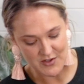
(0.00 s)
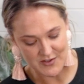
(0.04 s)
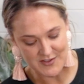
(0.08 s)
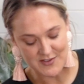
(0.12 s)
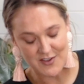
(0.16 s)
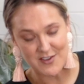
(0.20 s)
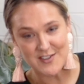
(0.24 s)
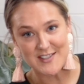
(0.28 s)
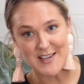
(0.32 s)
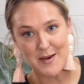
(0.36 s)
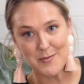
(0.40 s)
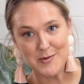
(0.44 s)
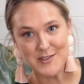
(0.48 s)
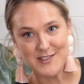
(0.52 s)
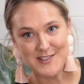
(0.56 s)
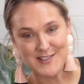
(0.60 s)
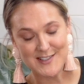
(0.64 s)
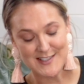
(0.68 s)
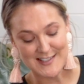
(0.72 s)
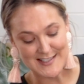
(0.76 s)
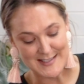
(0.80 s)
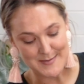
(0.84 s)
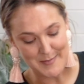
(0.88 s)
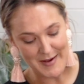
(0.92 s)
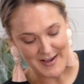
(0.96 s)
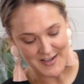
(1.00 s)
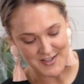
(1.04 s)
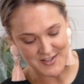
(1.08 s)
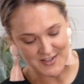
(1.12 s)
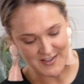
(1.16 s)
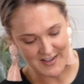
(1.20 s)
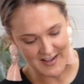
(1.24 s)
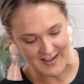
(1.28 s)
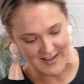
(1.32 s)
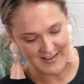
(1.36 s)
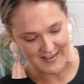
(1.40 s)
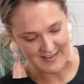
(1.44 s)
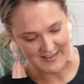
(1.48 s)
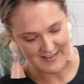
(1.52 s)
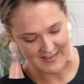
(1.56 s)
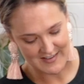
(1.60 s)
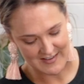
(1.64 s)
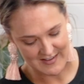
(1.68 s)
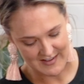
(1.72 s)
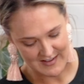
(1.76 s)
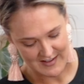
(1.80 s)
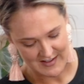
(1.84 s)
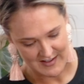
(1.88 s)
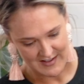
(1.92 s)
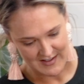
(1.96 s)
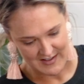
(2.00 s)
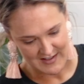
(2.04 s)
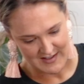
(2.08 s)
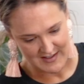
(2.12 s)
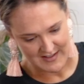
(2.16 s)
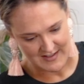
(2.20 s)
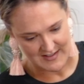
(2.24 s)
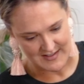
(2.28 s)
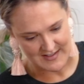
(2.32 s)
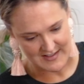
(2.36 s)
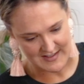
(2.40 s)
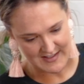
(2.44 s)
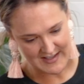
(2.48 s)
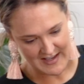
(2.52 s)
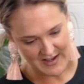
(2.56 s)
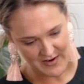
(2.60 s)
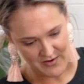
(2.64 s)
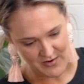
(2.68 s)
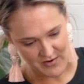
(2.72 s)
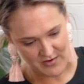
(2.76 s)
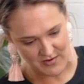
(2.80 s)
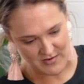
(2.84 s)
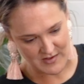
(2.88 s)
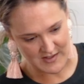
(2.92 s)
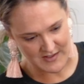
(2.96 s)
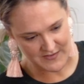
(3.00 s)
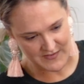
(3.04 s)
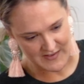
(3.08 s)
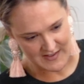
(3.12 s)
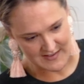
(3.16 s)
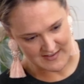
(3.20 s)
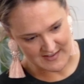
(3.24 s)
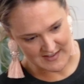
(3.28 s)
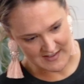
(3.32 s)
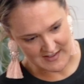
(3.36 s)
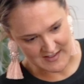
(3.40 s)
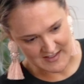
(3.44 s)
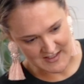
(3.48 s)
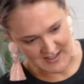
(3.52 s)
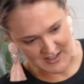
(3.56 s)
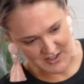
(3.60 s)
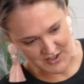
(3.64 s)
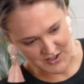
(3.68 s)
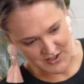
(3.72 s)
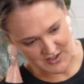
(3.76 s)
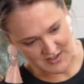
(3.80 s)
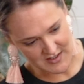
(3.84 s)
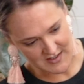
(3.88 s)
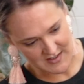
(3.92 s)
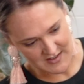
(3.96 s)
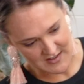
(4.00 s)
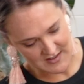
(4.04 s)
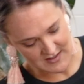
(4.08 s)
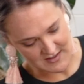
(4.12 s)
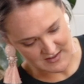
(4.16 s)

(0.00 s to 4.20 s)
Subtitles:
also doubles as a spatula, to get all of this in the dish.